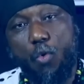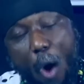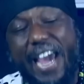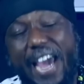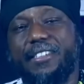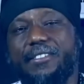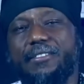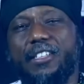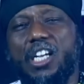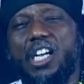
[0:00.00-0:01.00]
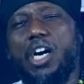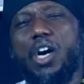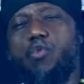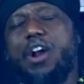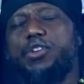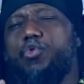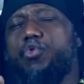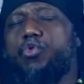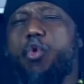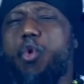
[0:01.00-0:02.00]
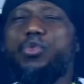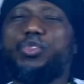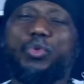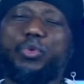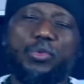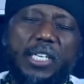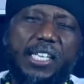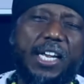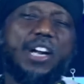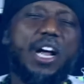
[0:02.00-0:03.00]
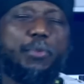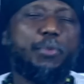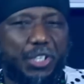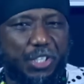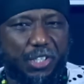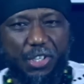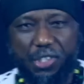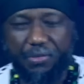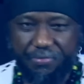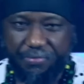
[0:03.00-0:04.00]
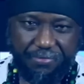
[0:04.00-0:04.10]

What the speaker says: Why? When you go to the Central Police Station,